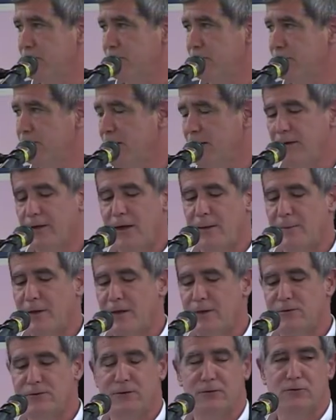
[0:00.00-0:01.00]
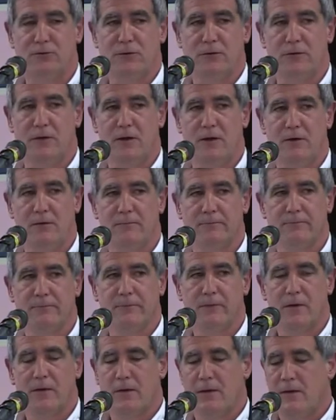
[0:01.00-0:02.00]
So there's not common ancestry there,
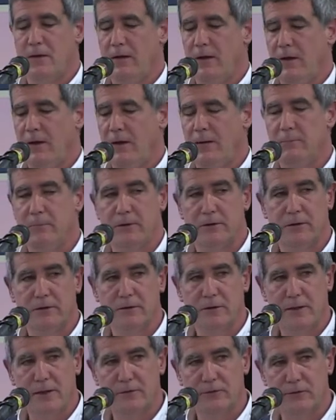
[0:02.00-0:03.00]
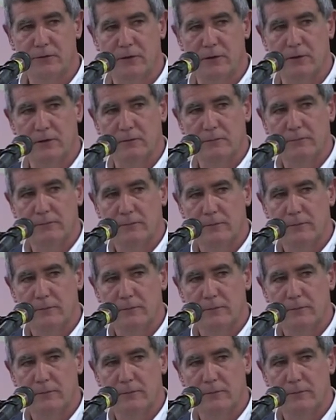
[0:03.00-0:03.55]
um, but nonetheless, they're